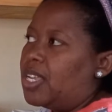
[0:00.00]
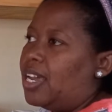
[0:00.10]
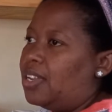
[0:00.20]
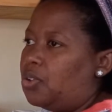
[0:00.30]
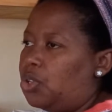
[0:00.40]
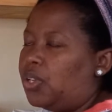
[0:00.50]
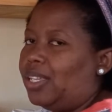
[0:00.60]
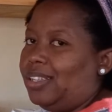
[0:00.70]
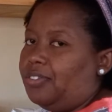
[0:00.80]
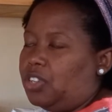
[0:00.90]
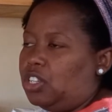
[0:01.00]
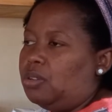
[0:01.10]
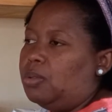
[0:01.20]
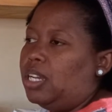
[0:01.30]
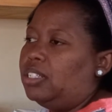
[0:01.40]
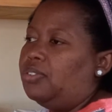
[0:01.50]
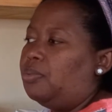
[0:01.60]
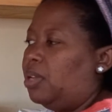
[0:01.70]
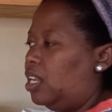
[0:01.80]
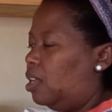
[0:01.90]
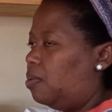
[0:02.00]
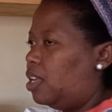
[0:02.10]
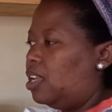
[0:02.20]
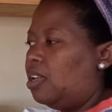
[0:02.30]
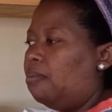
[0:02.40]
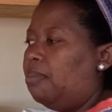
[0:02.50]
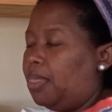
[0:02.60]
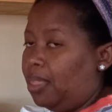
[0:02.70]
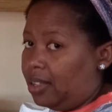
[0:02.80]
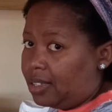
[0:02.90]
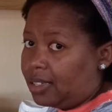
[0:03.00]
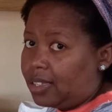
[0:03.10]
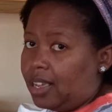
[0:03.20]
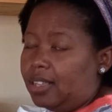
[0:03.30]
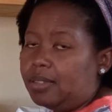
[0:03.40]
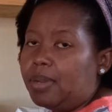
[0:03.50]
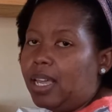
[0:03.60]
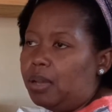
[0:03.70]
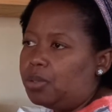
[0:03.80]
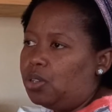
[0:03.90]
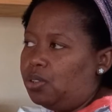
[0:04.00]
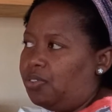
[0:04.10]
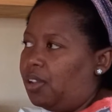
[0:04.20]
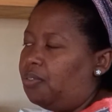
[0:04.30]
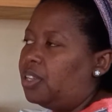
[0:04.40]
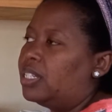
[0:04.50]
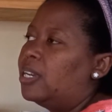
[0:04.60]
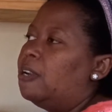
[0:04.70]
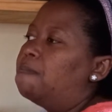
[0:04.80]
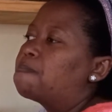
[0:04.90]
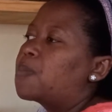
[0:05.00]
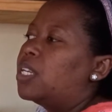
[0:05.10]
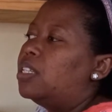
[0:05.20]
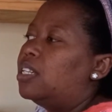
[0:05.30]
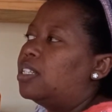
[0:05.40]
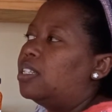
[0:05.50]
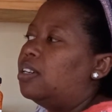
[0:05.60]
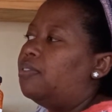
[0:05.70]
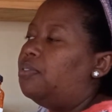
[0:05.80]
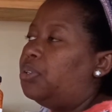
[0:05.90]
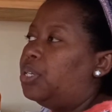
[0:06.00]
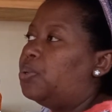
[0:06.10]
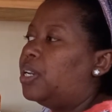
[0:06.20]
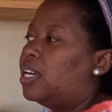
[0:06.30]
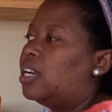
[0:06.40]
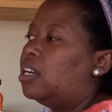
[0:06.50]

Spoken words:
I know you can get vegetable acha from anywhere, but this is my absolute favorite. There's a very quick